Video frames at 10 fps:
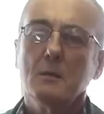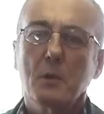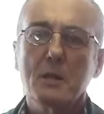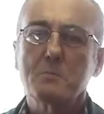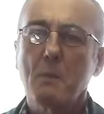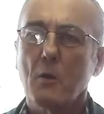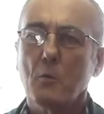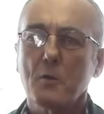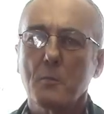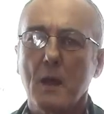Please bear
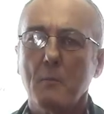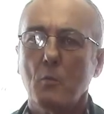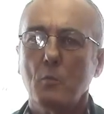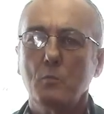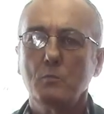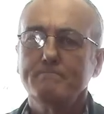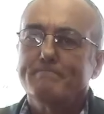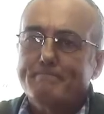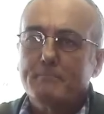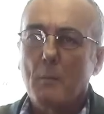with me. I'm
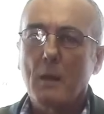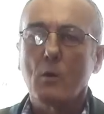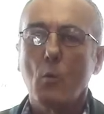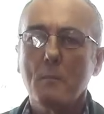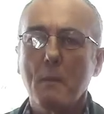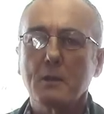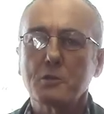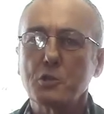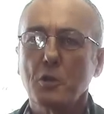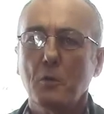like a one-man
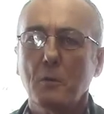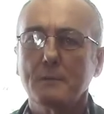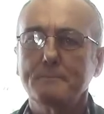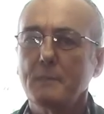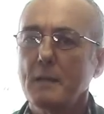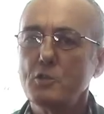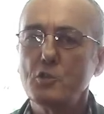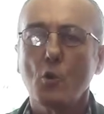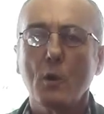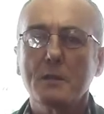show.
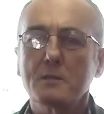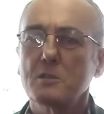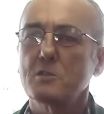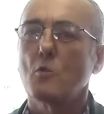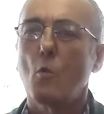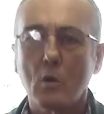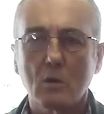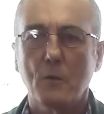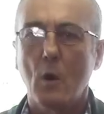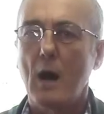Enjoy this. This is a
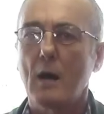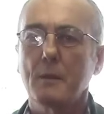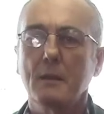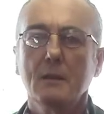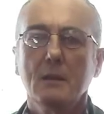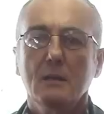wonderful hobby.